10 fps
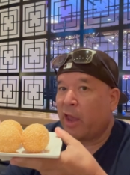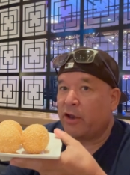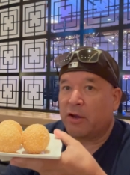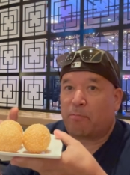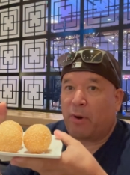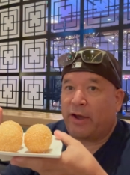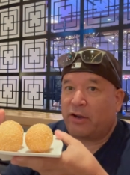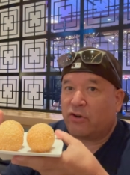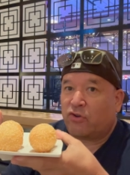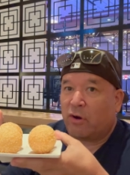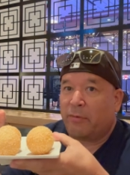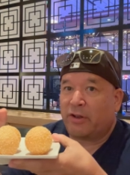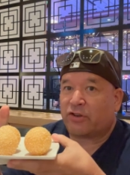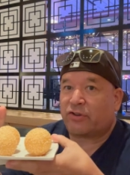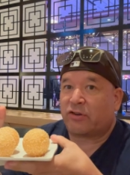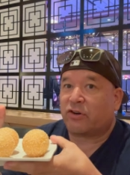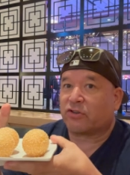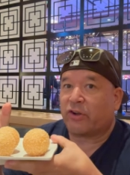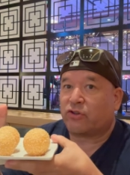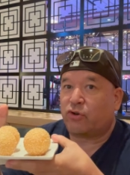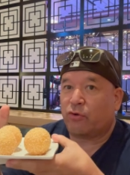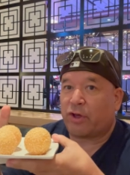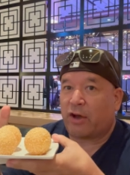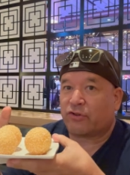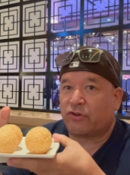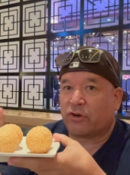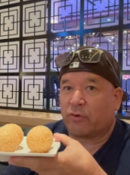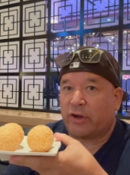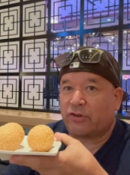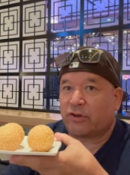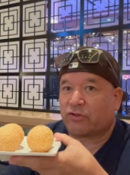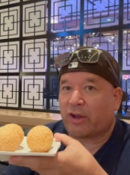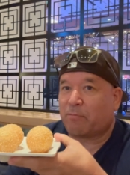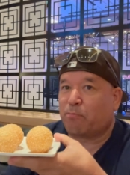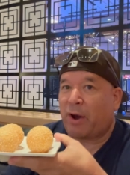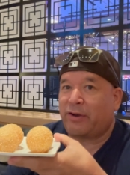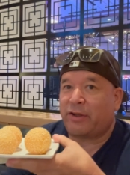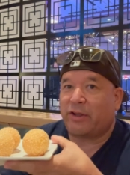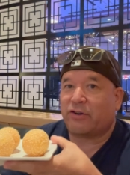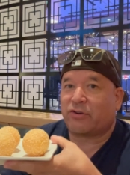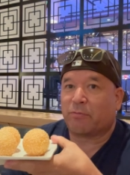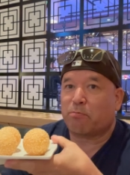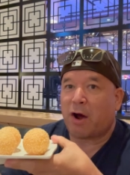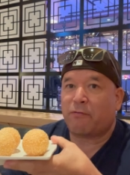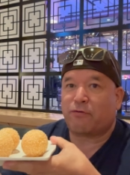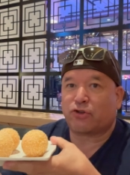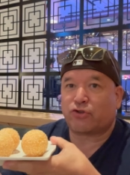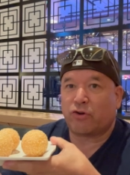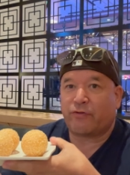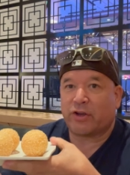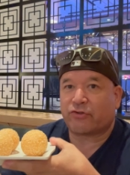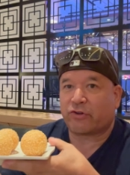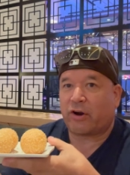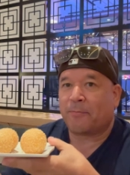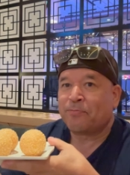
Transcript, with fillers: And you bite into them, and the center is like 2,000 degrees. It's like biting into Mount Vesuvius, you know?